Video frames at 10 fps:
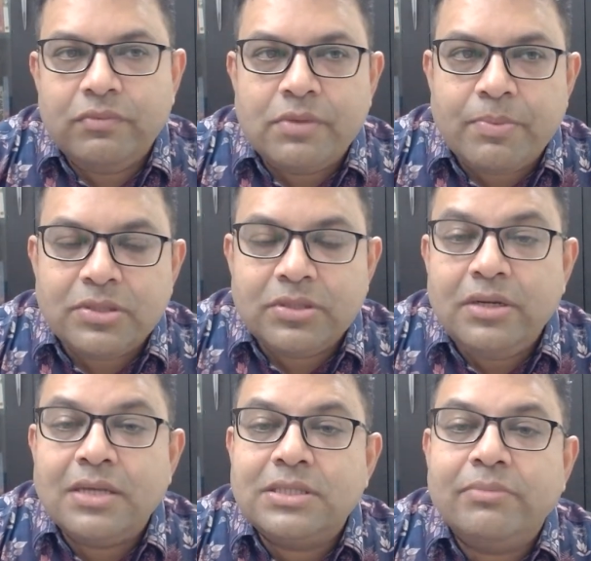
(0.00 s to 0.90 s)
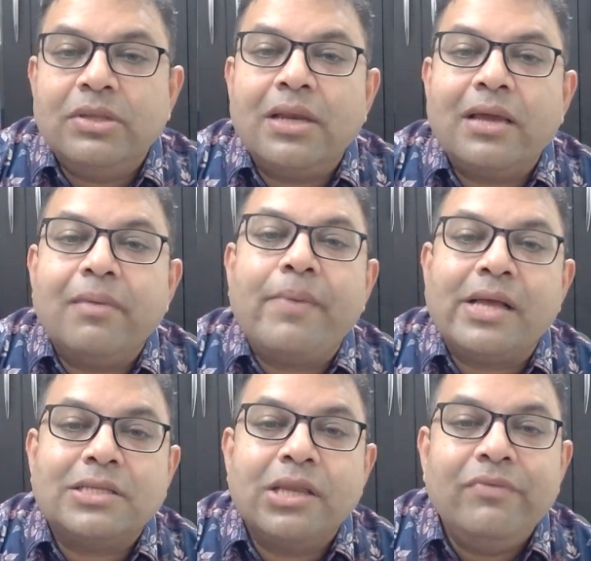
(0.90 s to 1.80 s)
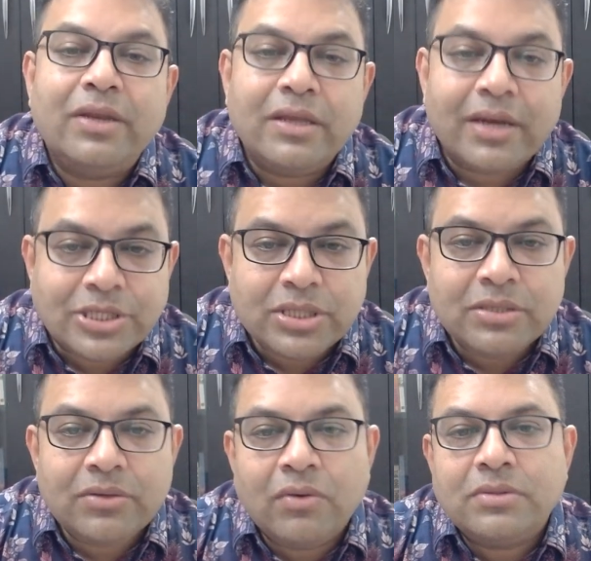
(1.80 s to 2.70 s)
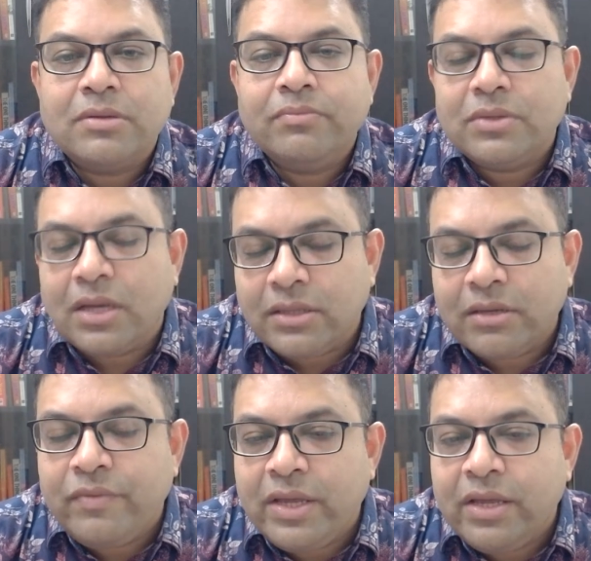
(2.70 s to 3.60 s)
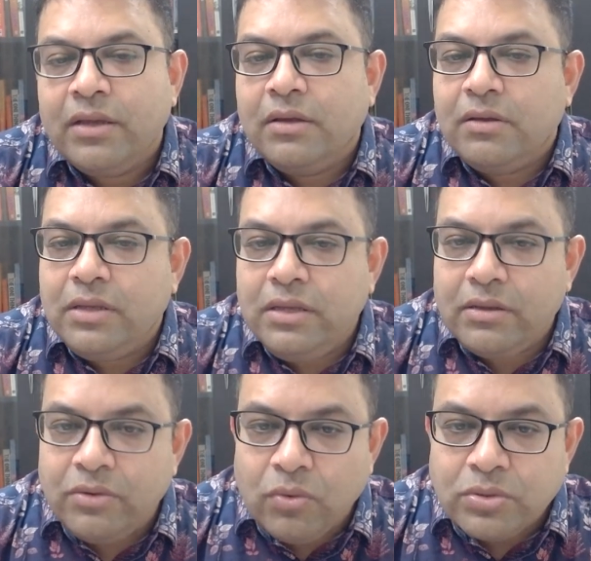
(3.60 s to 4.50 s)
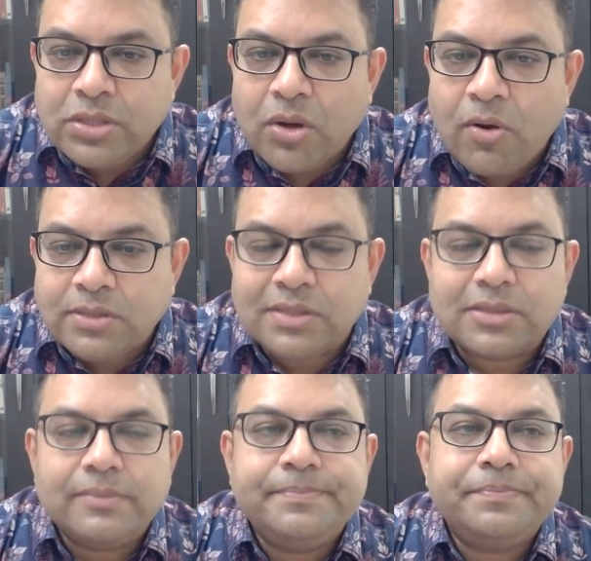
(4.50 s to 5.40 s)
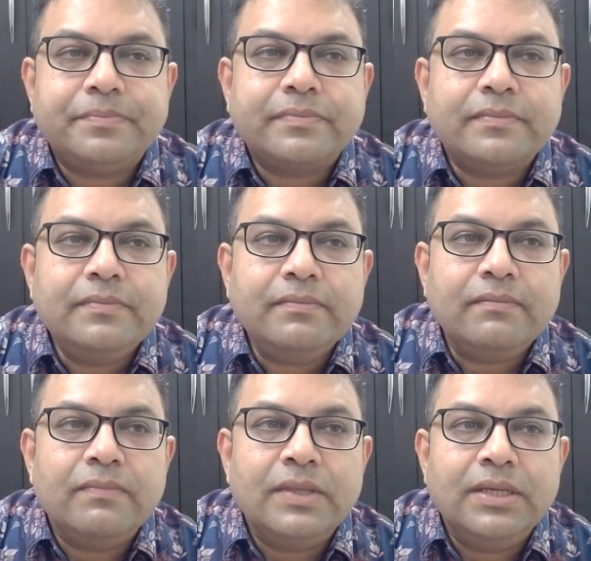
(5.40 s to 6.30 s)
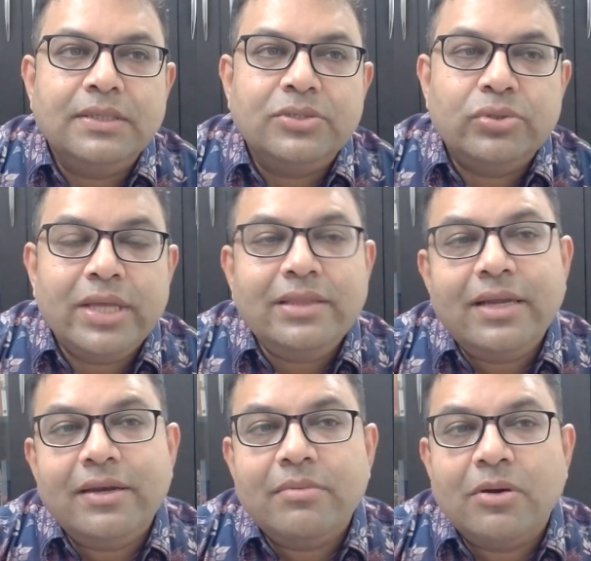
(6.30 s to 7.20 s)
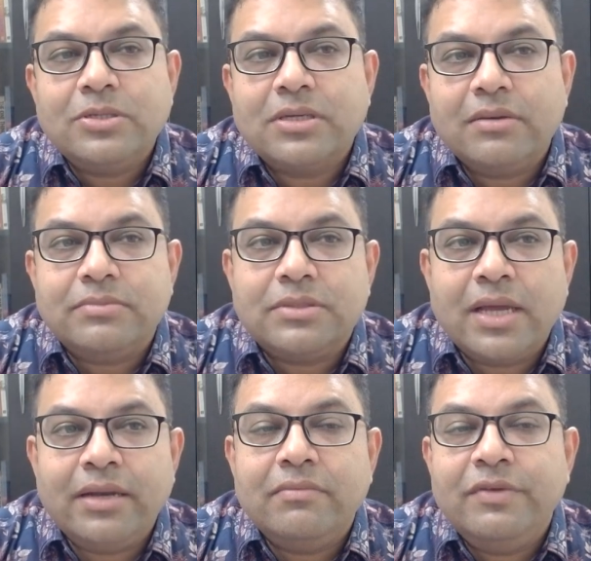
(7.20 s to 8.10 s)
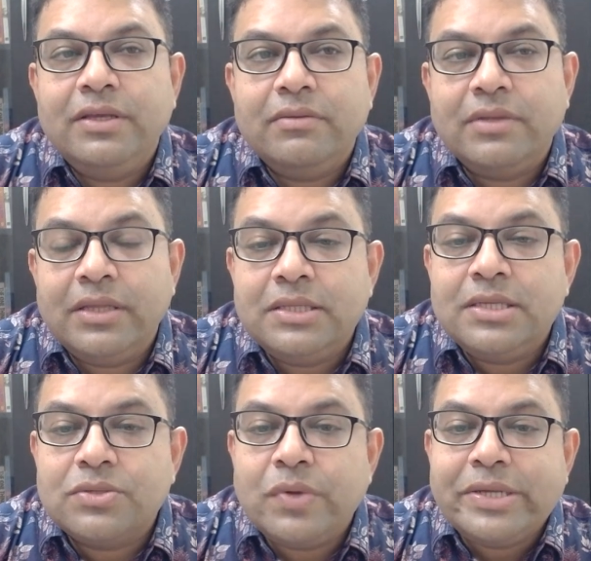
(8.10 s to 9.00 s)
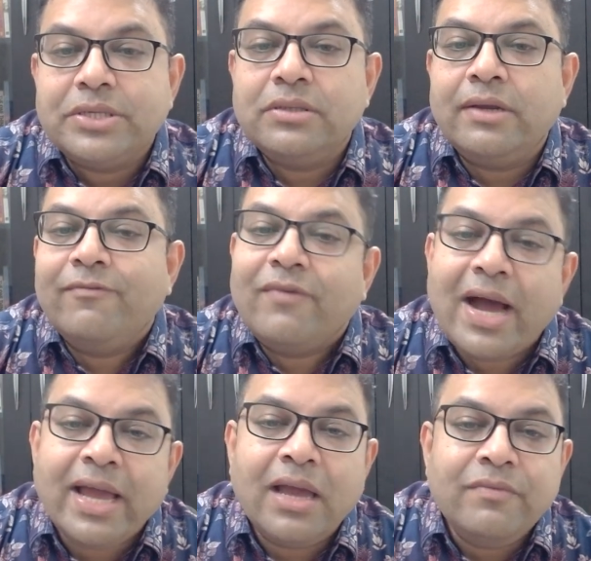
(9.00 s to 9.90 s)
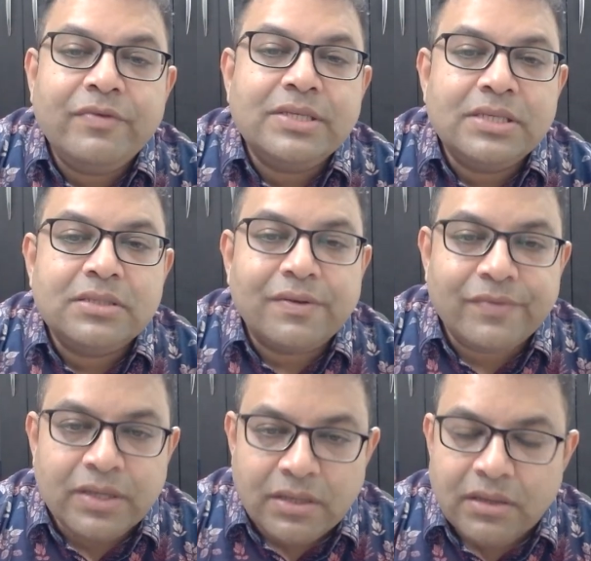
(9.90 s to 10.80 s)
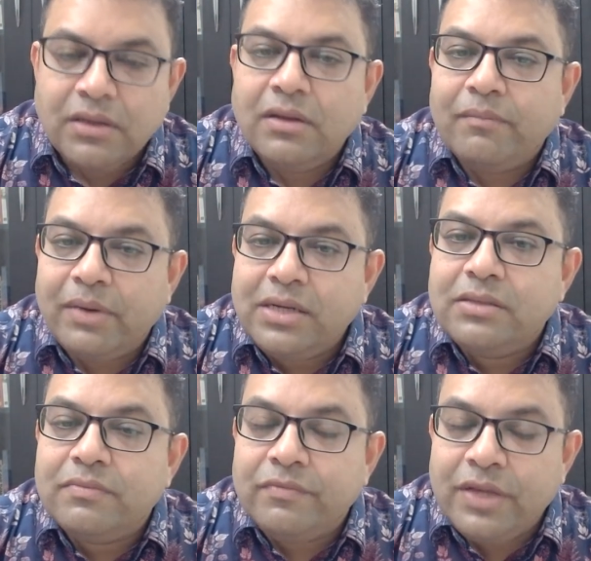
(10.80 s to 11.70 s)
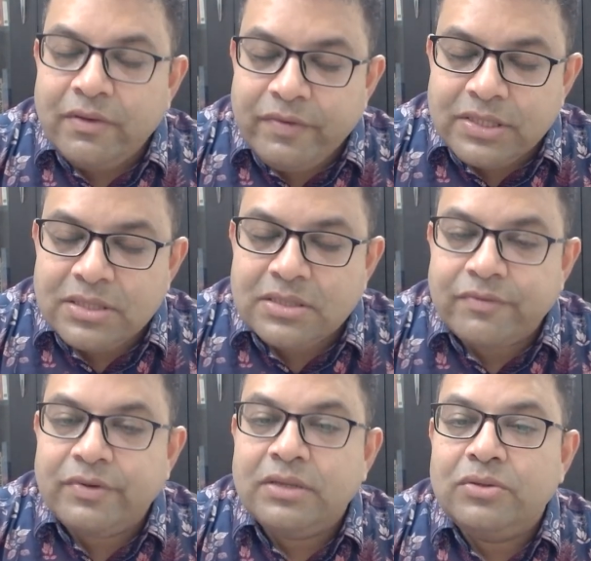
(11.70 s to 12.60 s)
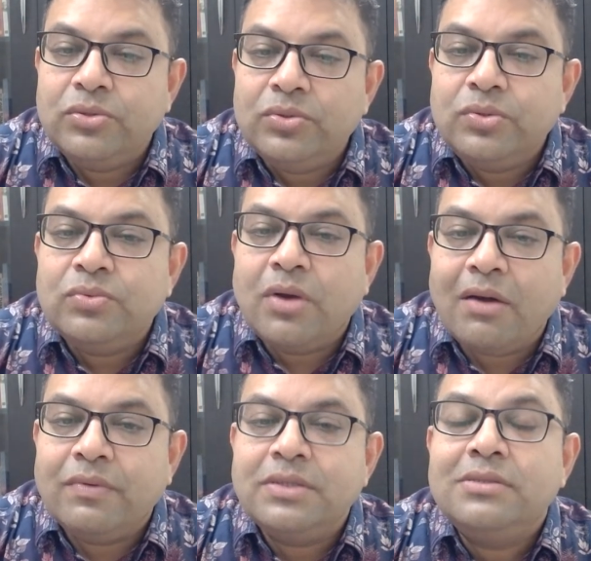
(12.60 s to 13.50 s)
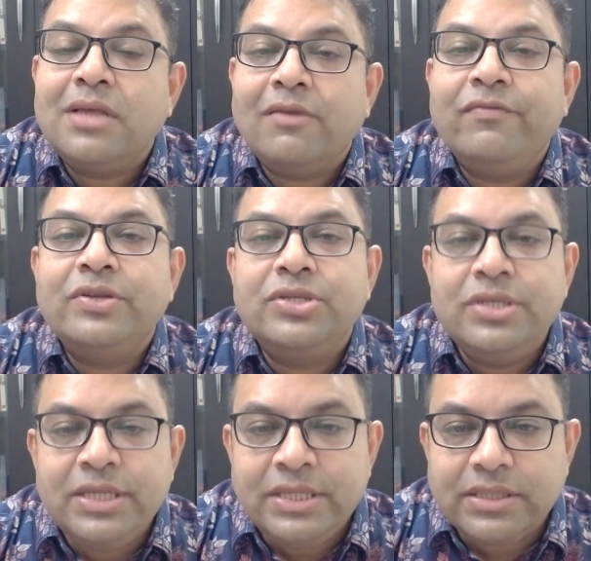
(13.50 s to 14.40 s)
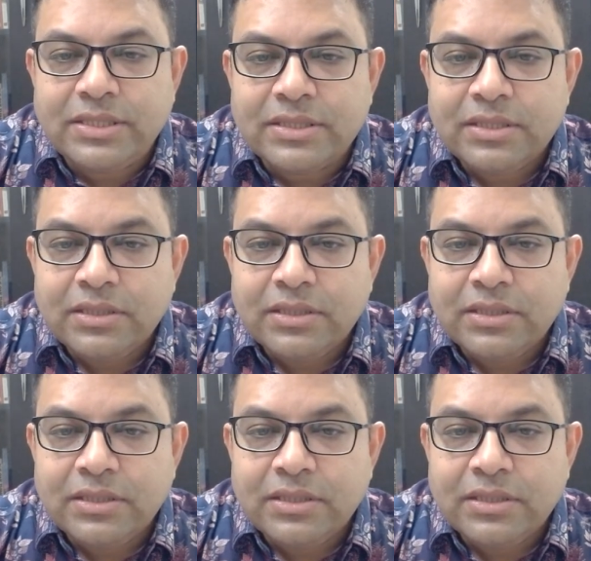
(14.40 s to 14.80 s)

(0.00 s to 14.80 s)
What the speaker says: the person does something like a past life regression or some other way, he knows the causes. So then that remorse comes, and there is this question that why I am facing suffering. But we are facing suffering due to our selfish deeds